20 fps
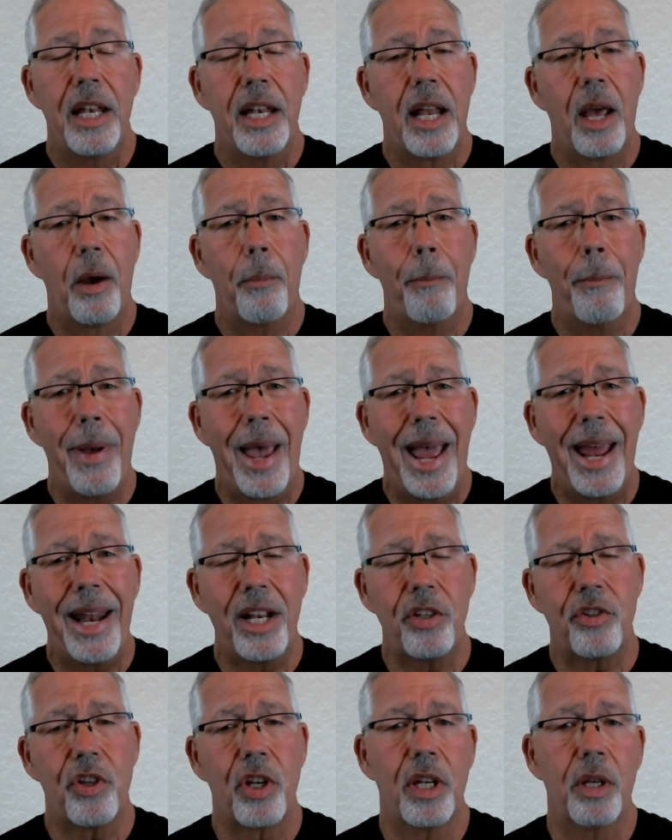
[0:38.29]
Now,
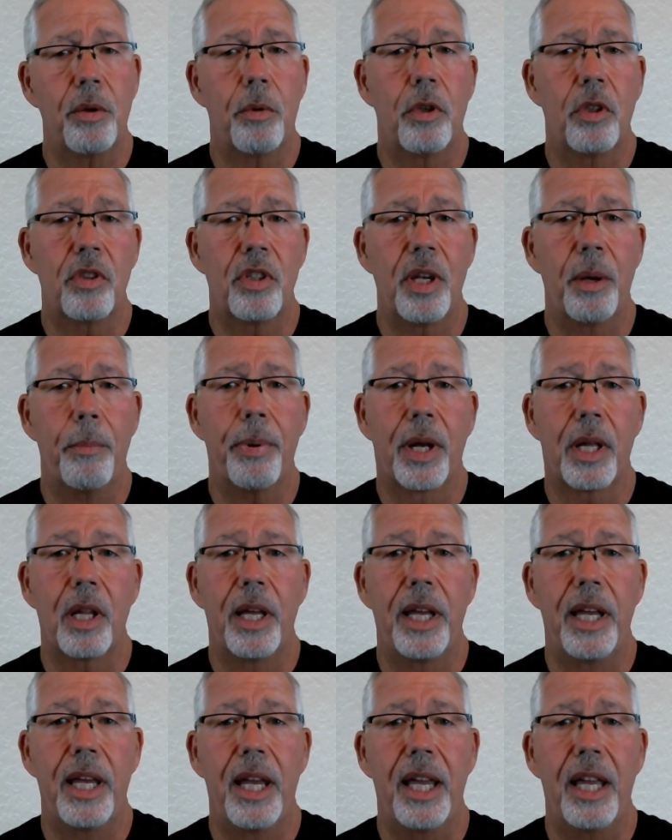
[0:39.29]
managing
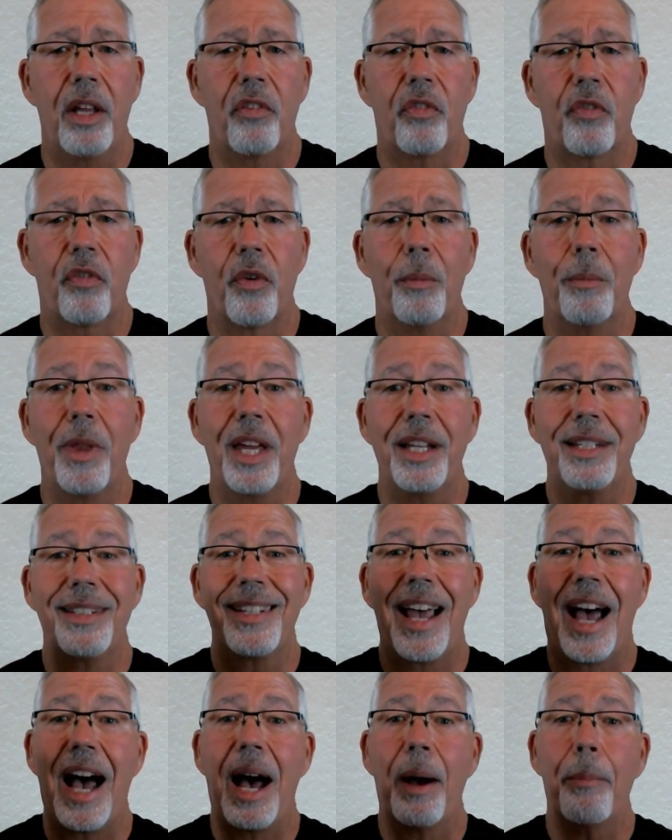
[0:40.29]
typically is from the
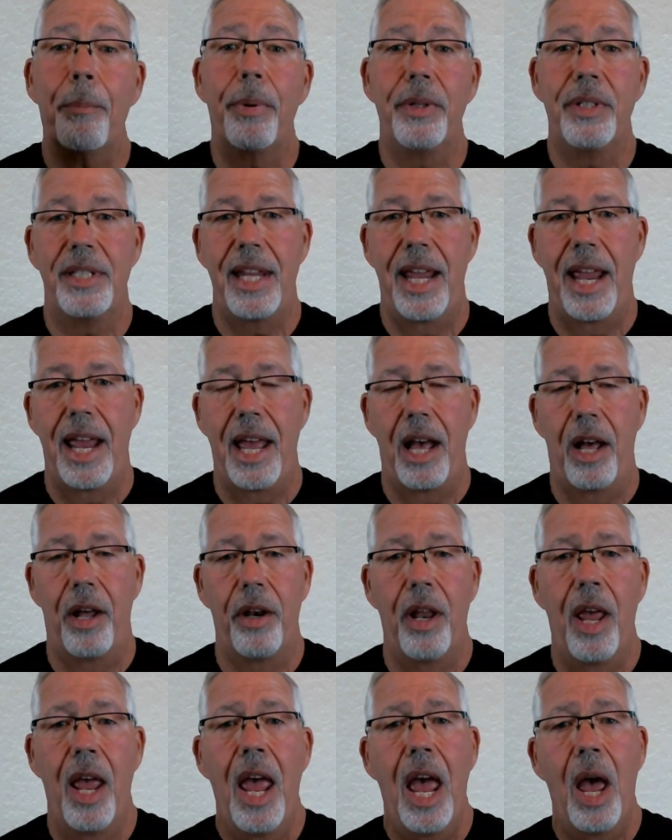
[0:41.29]
top
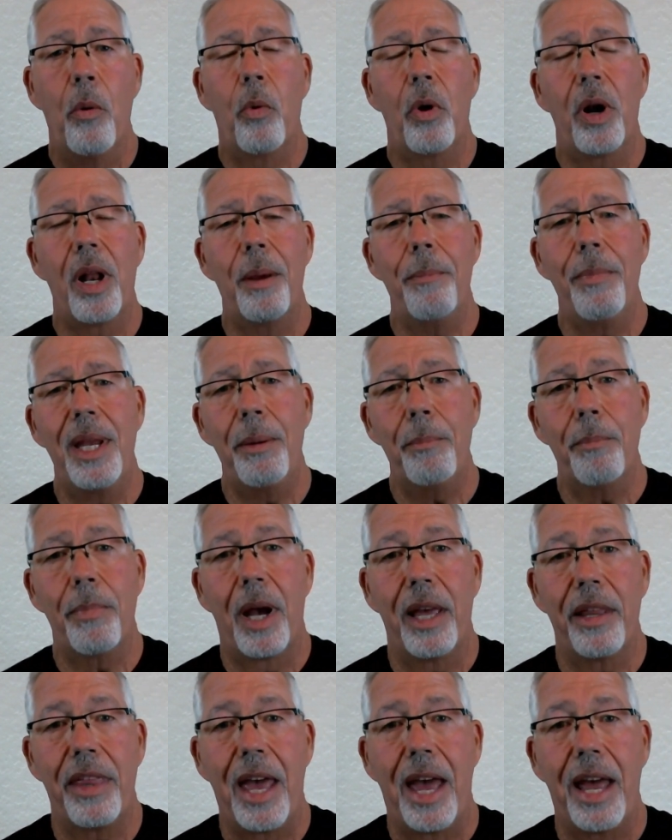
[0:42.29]
down. And what I mean
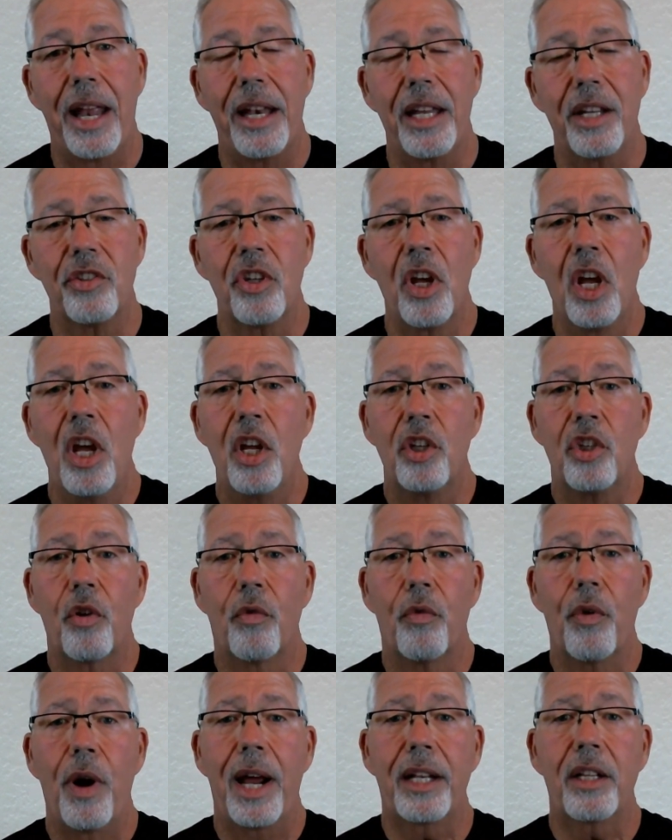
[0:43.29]
by that is
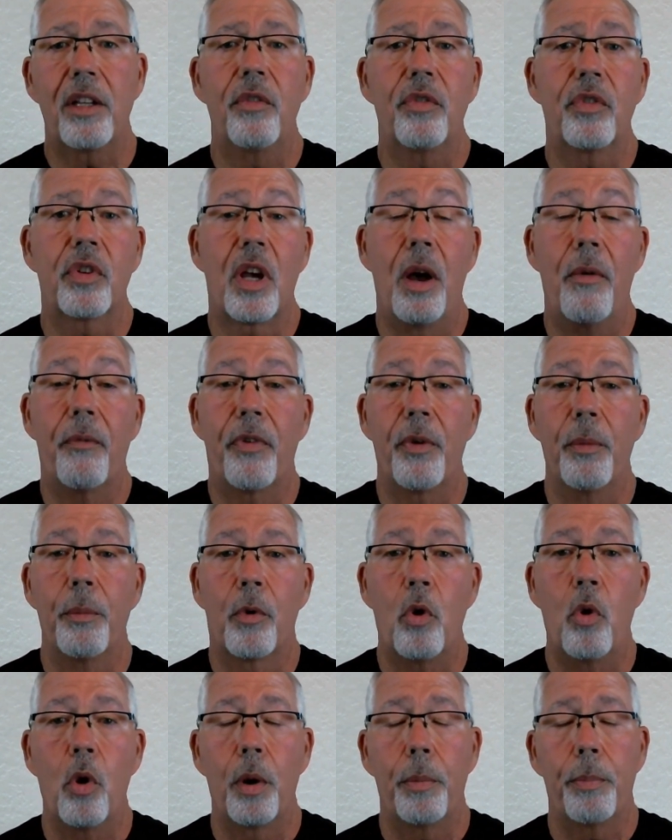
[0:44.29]
directives come
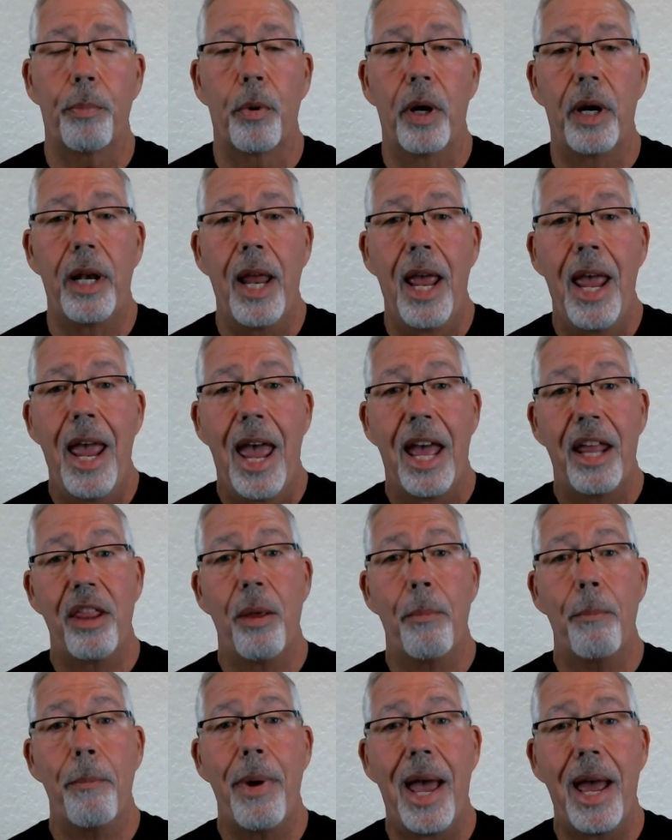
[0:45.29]
from corporate,
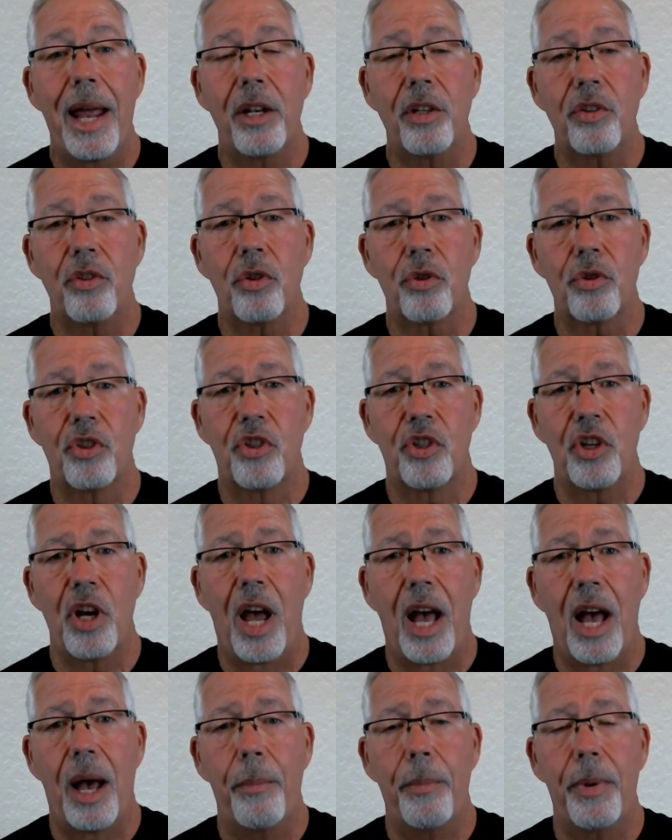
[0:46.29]
and the manager's
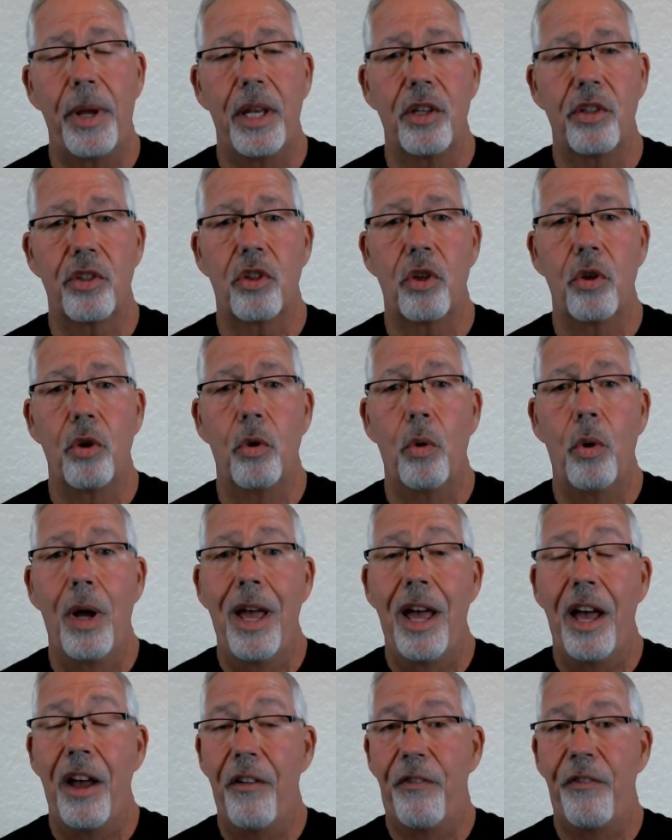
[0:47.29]
job is
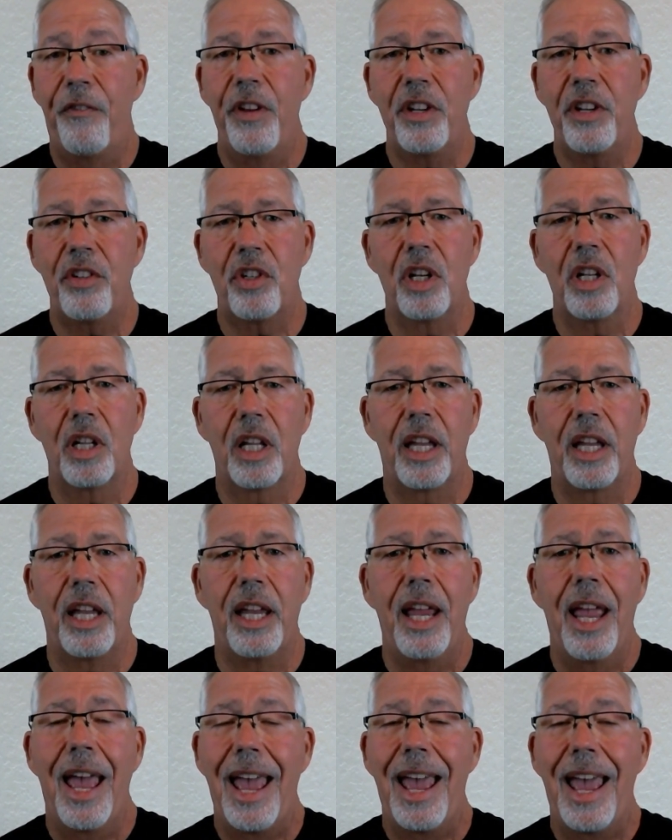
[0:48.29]
to
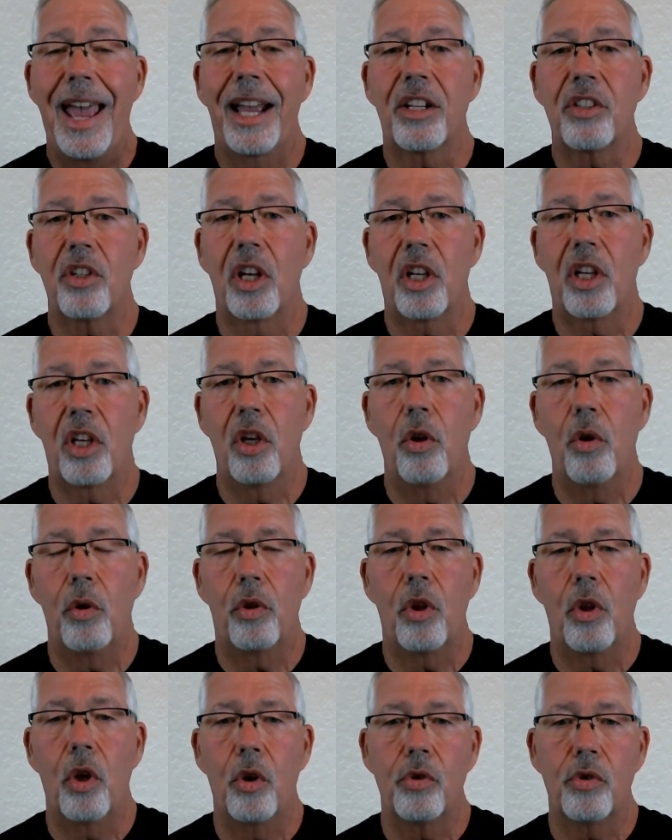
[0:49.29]
efficiently
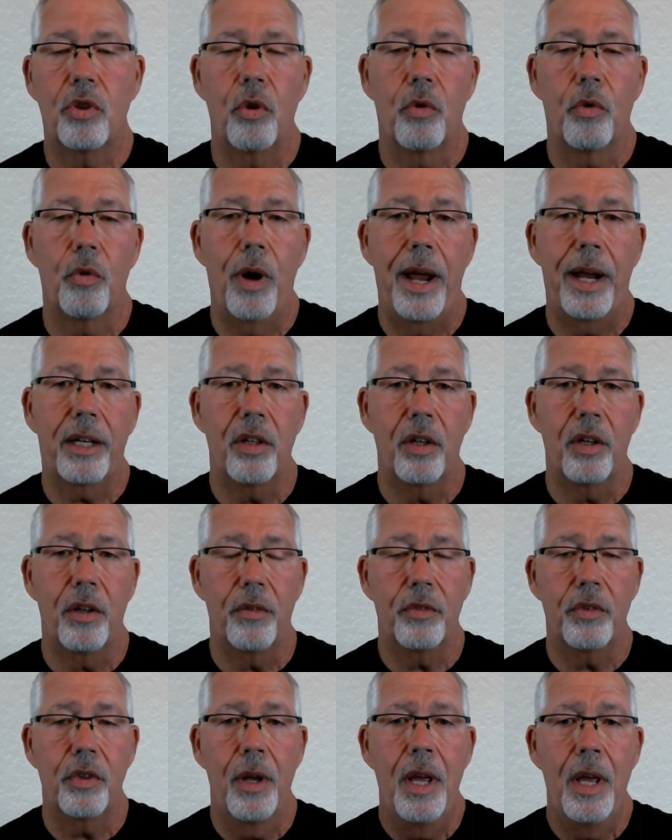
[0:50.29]
execute those
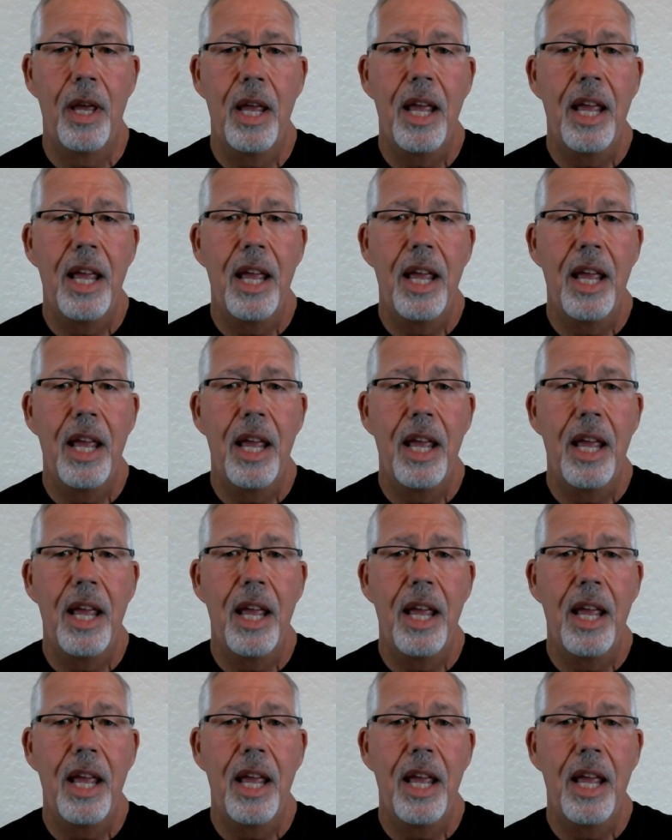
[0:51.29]
directives.